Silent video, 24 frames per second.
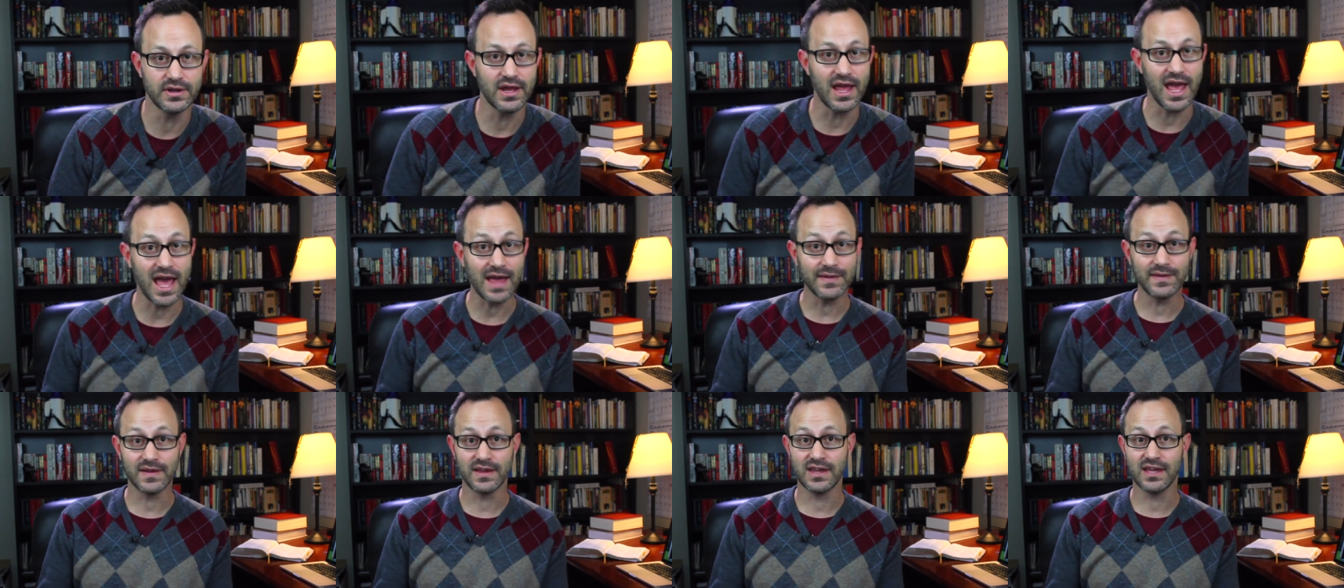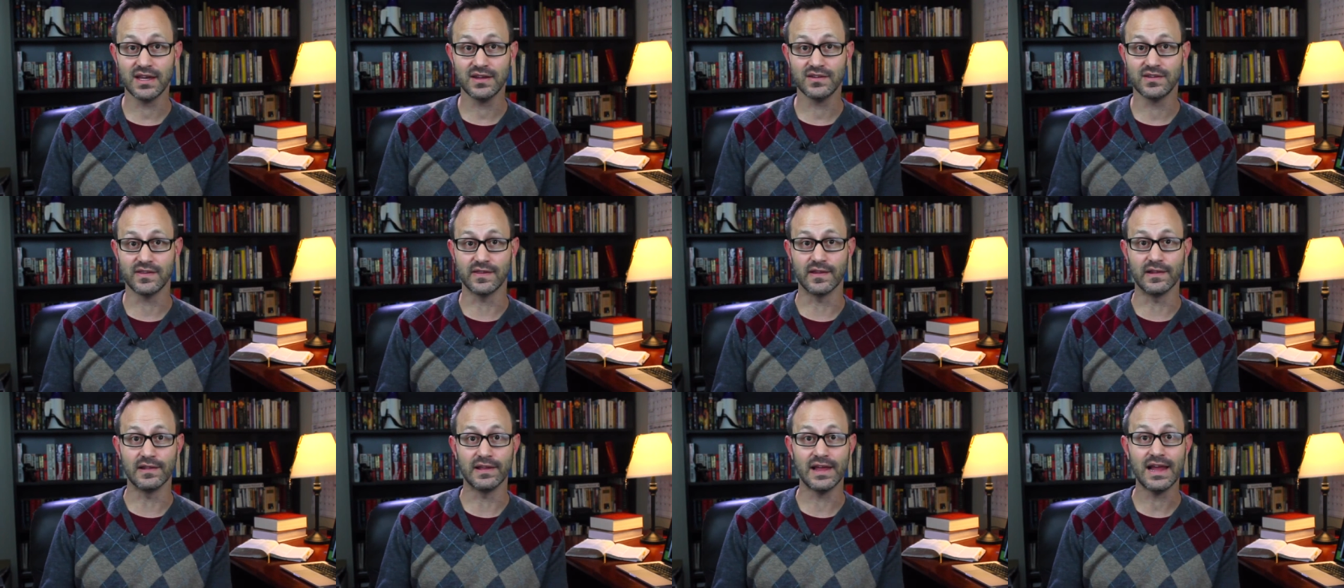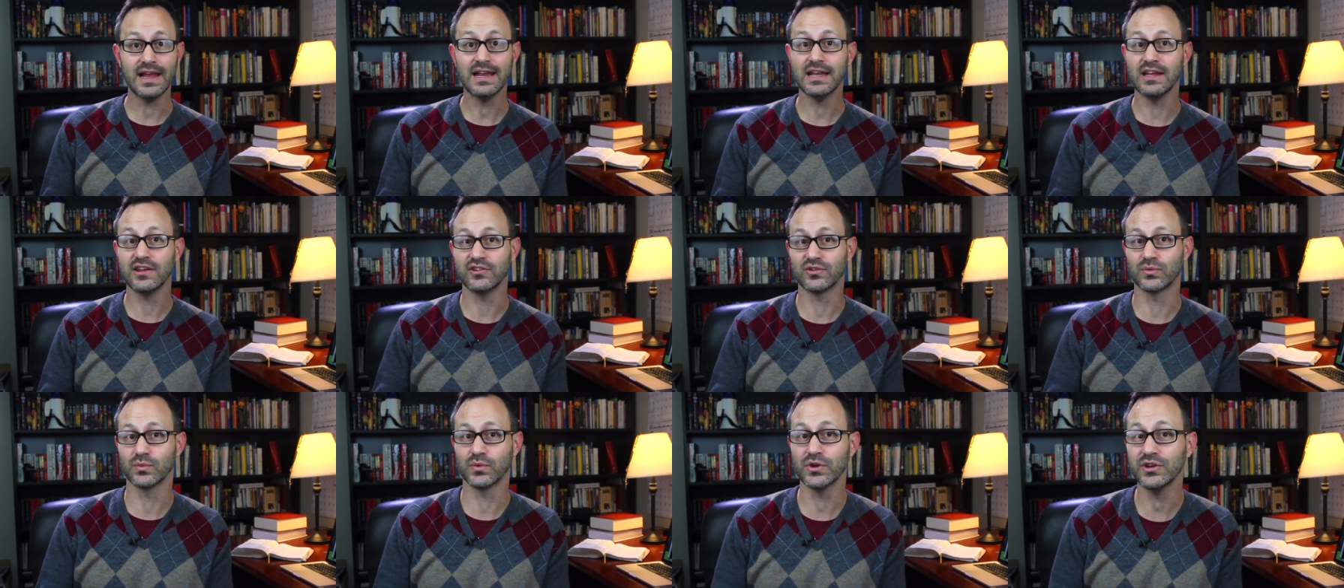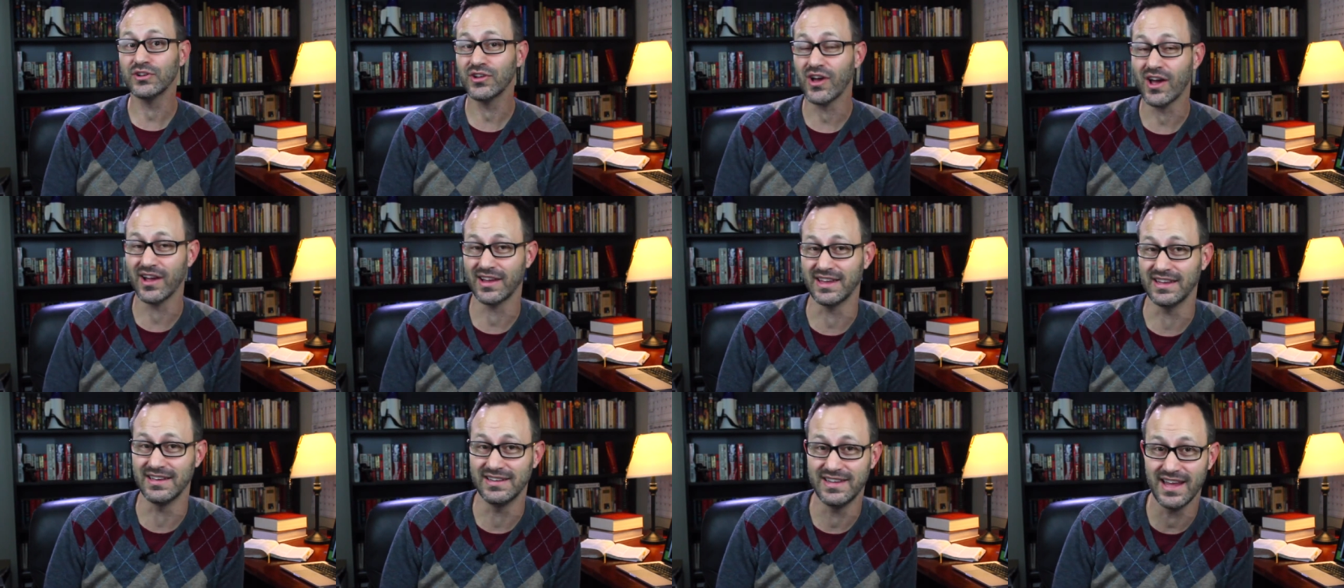Add the kids and the ladies and we're
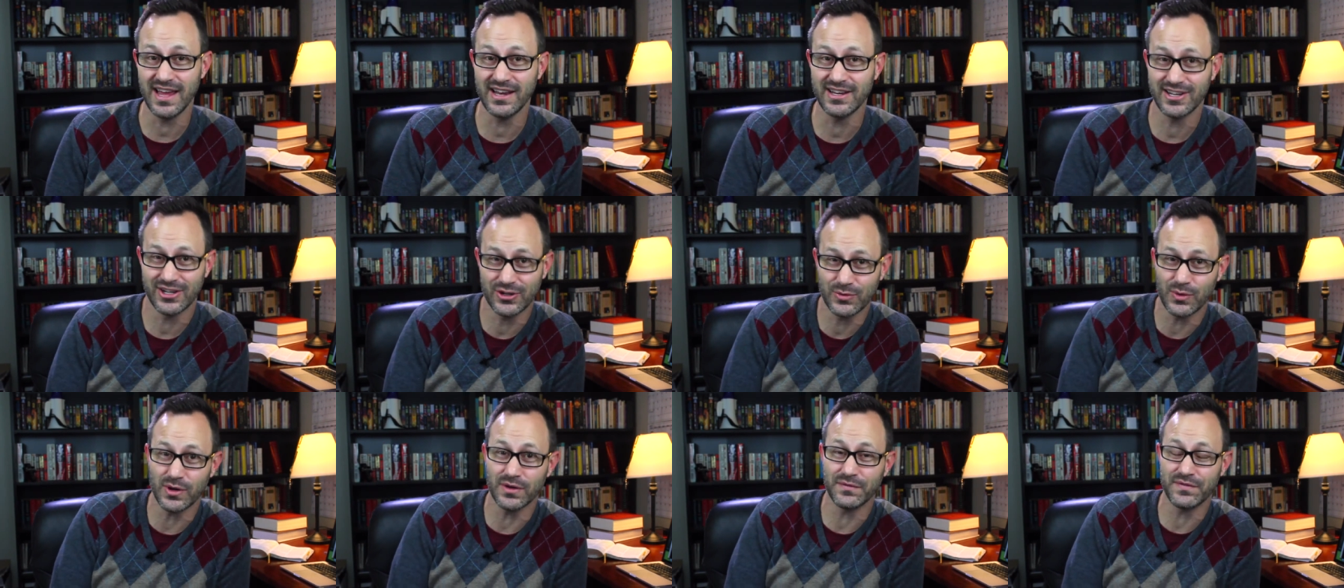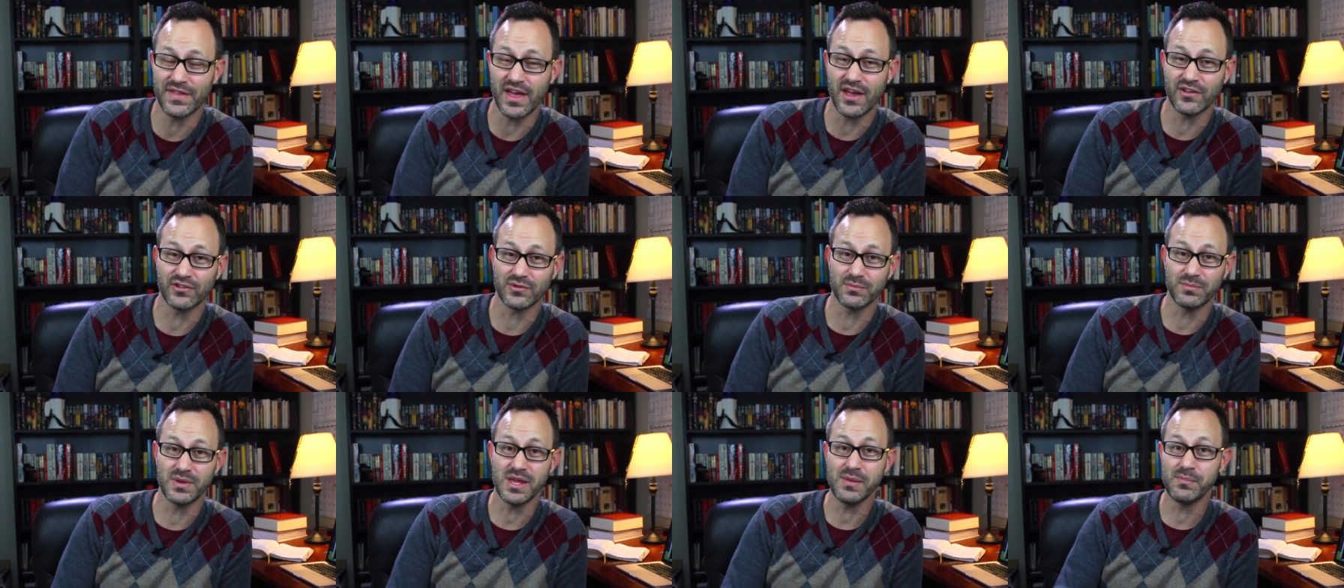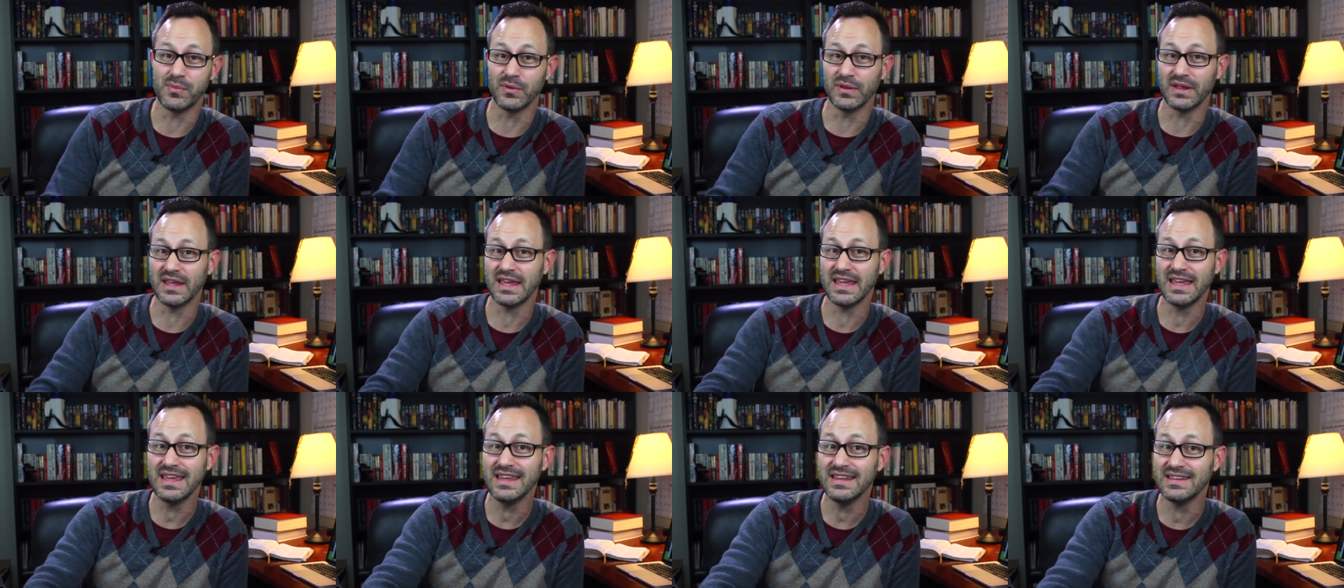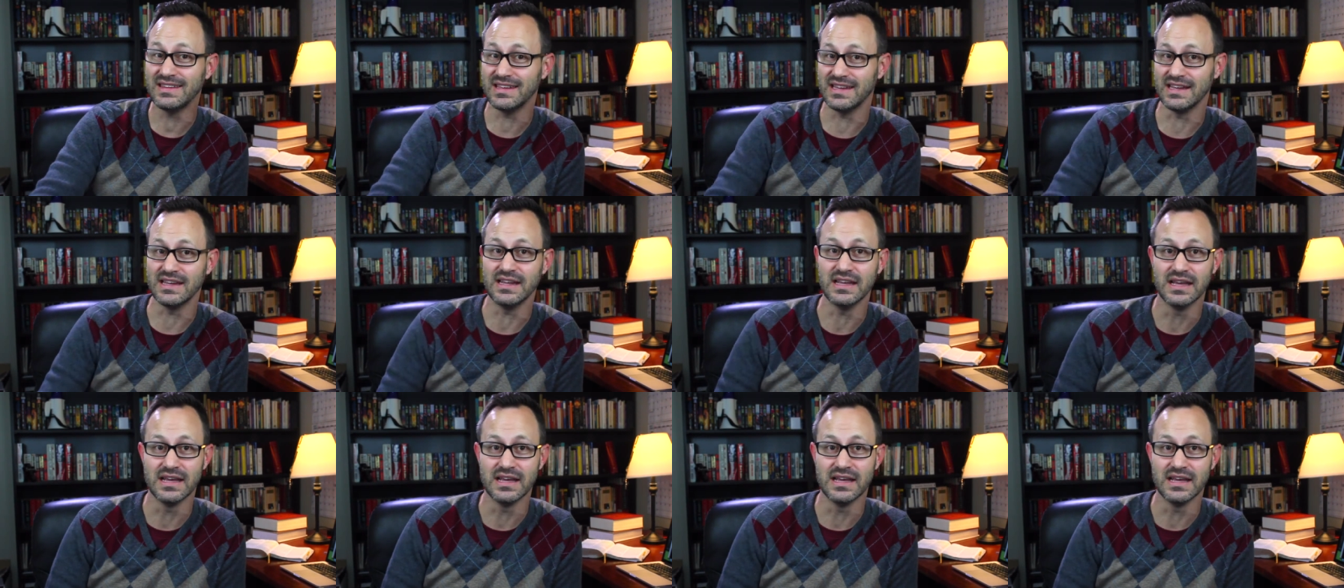talking 10 to 12,000 people easy.